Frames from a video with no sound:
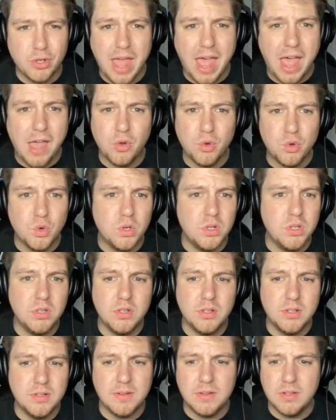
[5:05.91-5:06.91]
that,
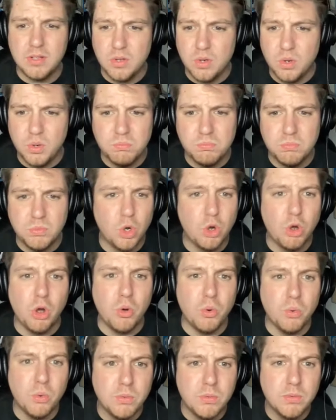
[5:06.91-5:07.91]

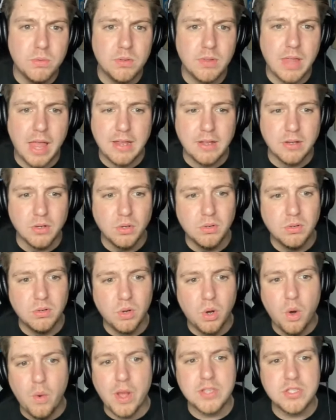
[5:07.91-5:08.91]
who like
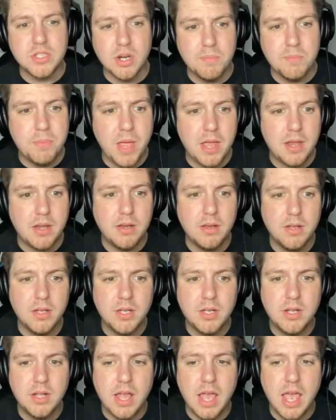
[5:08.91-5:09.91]
who has there been?
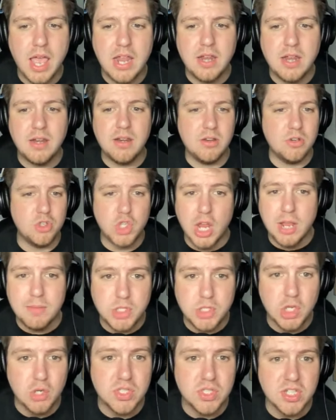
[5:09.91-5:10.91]
And James
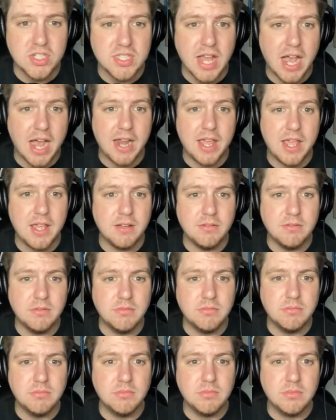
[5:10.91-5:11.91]
Houston's not it.
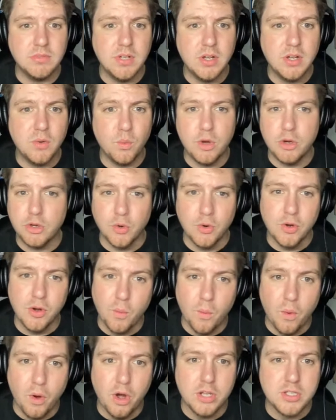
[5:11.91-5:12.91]
We're doing
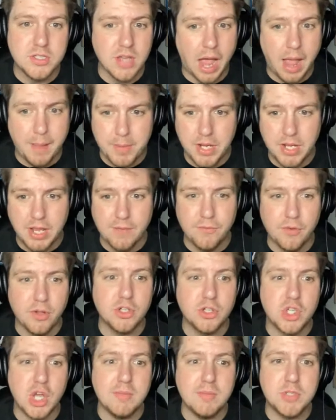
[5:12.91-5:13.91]
awards. I'm going to give a
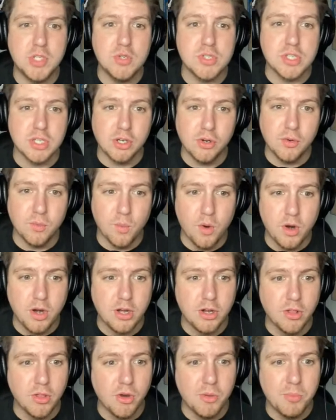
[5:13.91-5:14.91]
James Houston an award
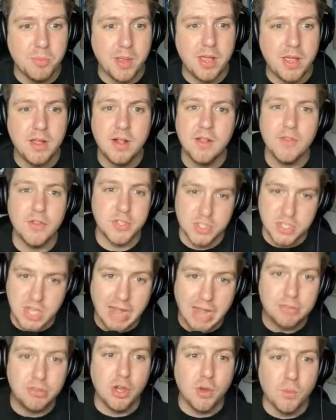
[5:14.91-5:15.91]
in a little bit. It's
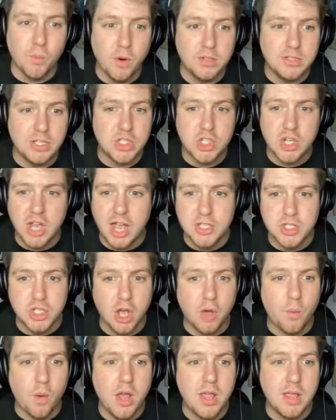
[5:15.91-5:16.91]
not the award that you guys
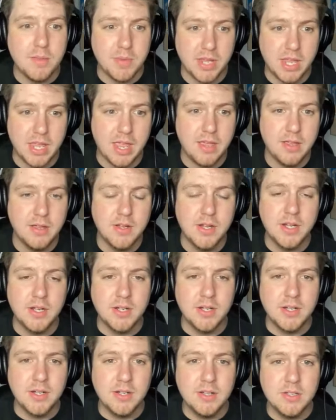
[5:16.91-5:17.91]
all want him to get.
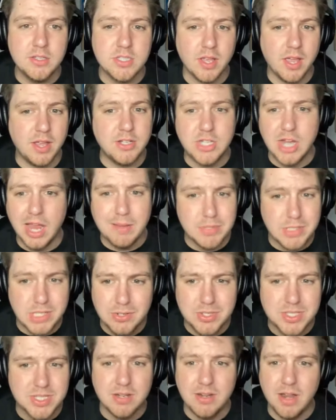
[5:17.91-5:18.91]
So, like James
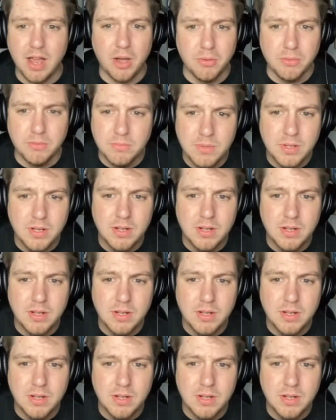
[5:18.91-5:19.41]
Houston, no,